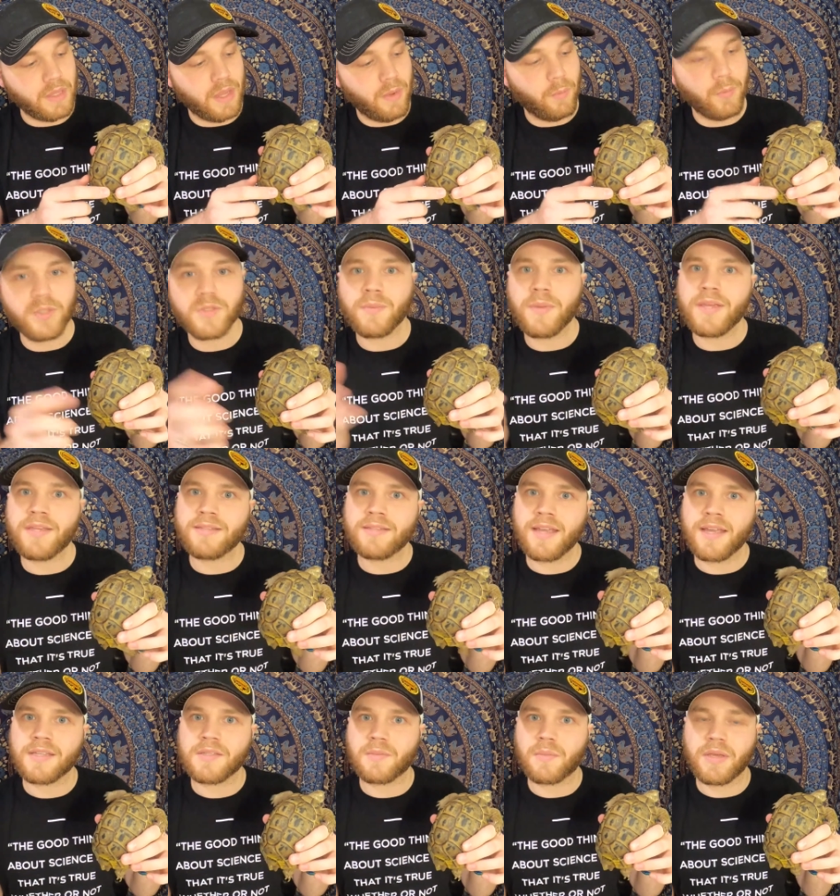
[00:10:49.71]
Which makes
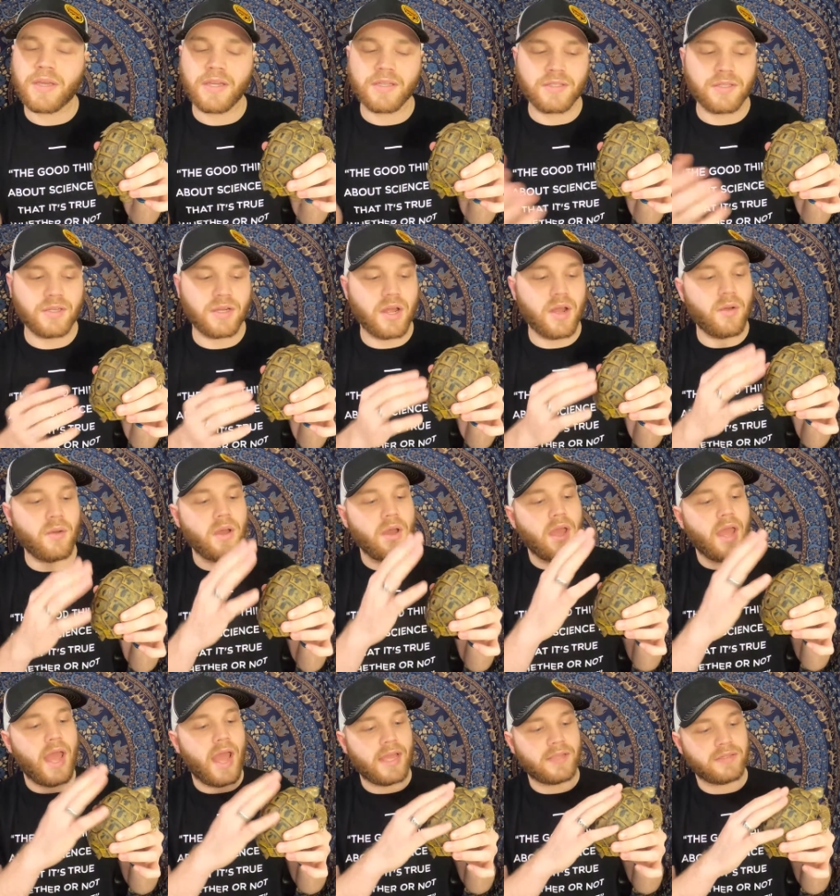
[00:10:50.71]
sense because, you know,
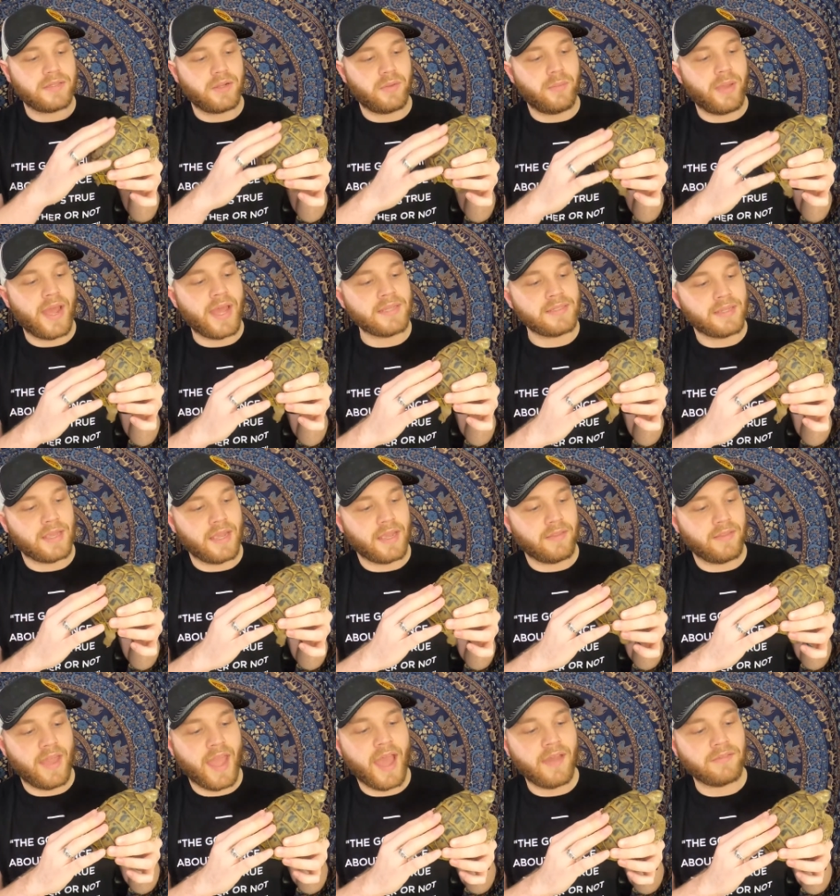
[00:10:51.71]
as they're
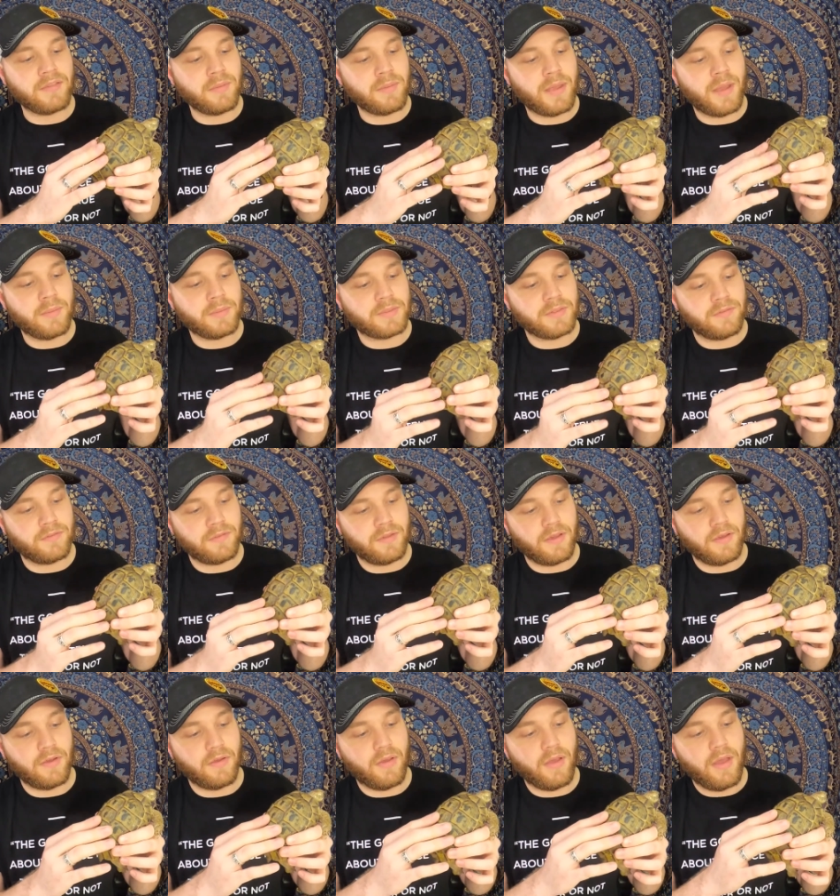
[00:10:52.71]
basking, they have to be able to
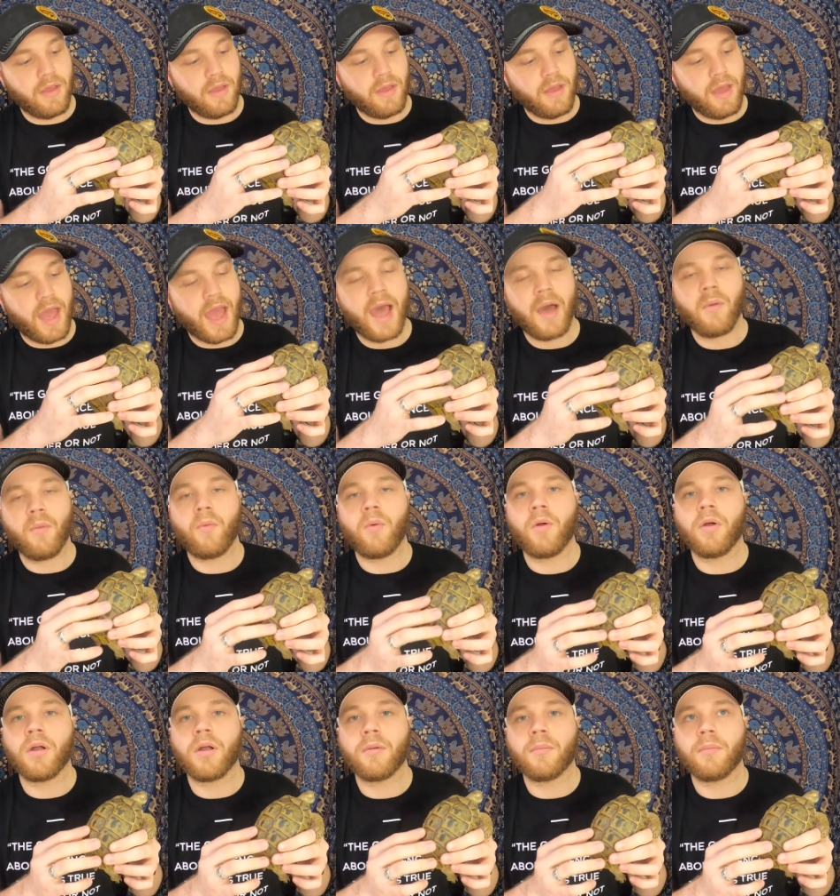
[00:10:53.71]
feel how
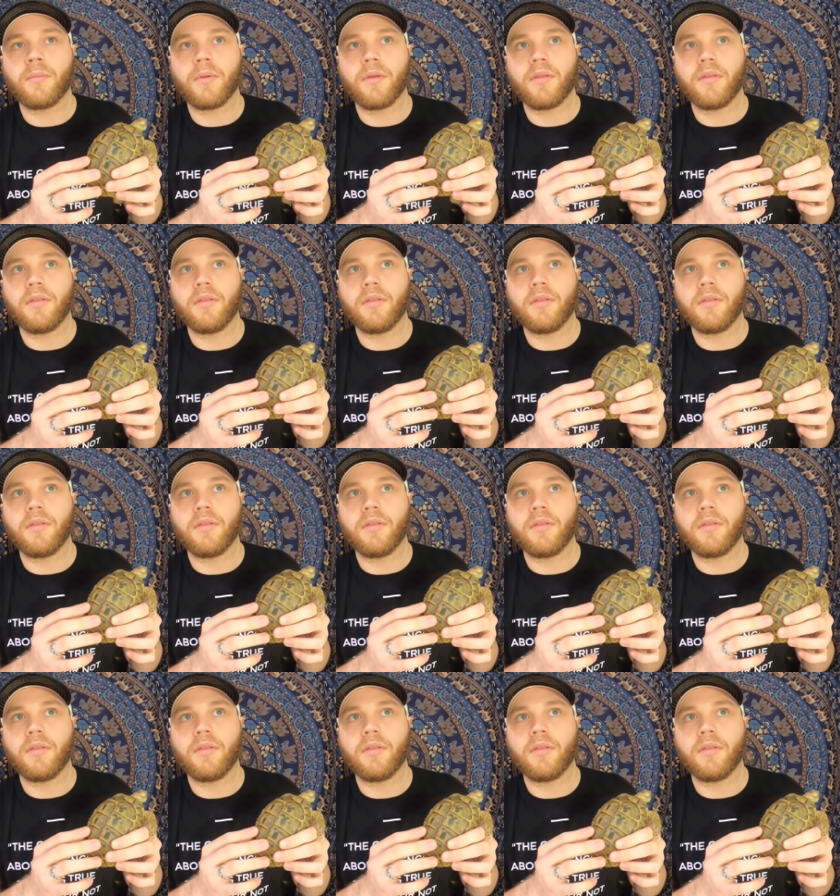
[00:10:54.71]
warm